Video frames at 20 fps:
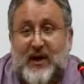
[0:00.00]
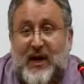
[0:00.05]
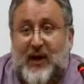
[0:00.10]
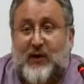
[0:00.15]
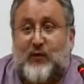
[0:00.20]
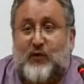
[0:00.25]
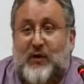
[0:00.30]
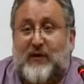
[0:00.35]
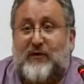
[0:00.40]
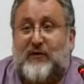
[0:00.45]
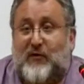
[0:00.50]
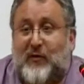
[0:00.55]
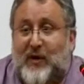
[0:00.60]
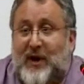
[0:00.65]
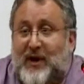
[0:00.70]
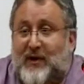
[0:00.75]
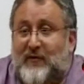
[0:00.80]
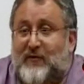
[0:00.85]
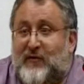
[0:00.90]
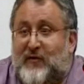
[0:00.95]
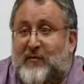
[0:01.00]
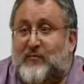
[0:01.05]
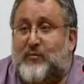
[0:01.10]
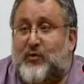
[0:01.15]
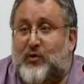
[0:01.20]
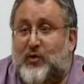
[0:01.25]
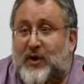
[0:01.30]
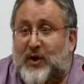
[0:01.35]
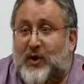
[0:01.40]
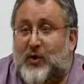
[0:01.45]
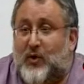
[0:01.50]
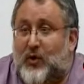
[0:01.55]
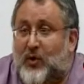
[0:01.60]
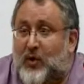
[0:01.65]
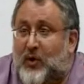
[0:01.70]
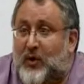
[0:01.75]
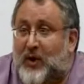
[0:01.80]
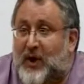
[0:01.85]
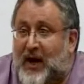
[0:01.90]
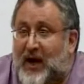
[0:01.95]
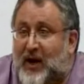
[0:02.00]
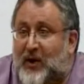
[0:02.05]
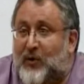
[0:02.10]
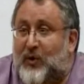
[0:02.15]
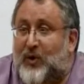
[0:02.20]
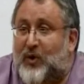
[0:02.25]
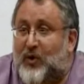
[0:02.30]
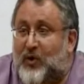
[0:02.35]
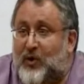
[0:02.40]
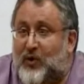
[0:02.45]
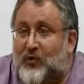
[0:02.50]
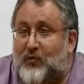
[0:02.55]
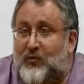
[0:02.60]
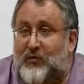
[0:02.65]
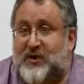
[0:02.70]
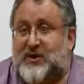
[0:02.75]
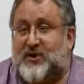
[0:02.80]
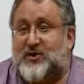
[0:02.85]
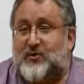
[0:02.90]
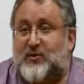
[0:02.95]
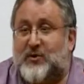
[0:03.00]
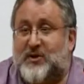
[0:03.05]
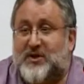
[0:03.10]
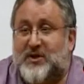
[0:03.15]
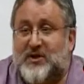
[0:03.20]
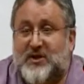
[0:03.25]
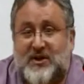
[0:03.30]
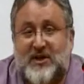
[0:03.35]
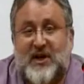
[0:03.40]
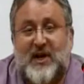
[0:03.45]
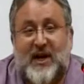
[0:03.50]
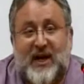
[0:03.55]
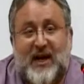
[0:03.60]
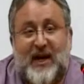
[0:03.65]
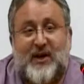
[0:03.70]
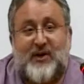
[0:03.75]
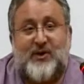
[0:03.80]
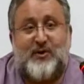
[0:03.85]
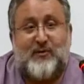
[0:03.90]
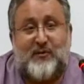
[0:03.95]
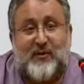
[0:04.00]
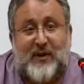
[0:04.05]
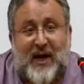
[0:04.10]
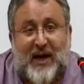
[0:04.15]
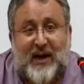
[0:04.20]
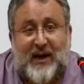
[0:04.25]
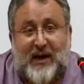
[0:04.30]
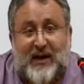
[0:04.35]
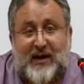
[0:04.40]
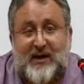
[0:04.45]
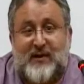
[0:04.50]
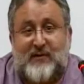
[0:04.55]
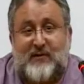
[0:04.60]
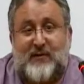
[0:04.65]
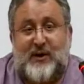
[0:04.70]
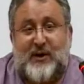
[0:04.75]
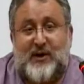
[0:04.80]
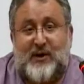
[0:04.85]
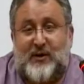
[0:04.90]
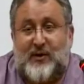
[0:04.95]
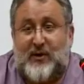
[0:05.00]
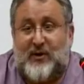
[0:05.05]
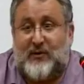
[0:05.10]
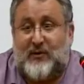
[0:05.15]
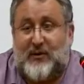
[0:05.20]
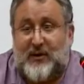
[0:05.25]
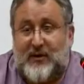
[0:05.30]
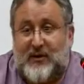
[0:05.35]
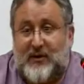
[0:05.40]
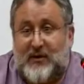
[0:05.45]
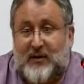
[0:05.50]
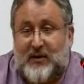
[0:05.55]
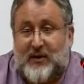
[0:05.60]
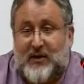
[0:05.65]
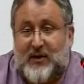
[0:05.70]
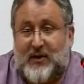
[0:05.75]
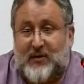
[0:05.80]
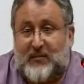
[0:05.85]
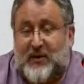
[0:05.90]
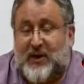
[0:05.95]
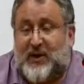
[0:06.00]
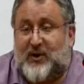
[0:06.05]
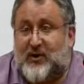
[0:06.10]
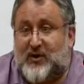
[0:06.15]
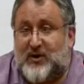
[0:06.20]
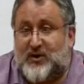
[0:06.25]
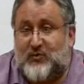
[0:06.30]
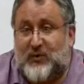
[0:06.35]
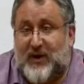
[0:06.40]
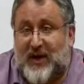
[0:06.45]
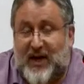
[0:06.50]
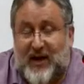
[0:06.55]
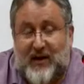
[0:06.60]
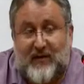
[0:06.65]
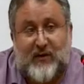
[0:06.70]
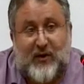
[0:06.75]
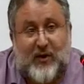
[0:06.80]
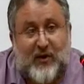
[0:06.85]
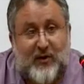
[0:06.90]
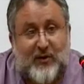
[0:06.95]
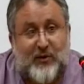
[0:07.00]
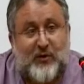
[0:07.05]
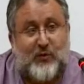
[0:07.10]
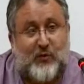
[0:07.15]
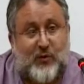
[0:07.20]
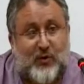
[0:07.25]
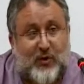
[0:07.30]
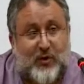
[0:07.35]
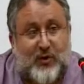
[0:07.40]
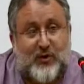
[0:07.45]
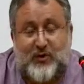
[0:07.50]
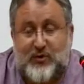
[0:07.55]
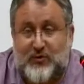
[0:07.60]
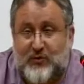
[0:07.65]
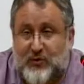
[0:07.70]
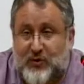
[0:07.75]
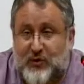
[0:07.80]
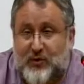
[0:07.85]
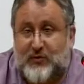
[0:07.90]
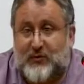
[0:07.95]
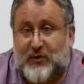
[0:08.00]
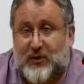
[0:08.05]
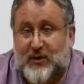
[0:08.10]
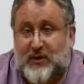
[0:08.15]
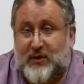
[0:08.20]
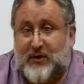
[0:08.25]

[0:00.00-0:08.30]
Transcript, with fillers: and refrain from putting all our own resources into that activity alone because we have other work to do.